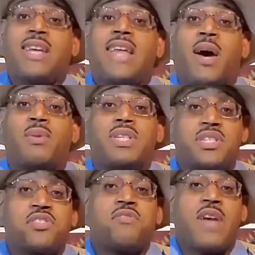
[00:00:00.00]
Now, this
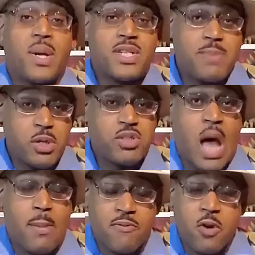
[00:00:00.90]
is a very special
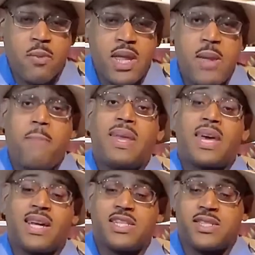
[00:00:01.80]
topic for me
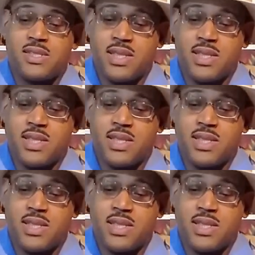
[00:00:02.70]
because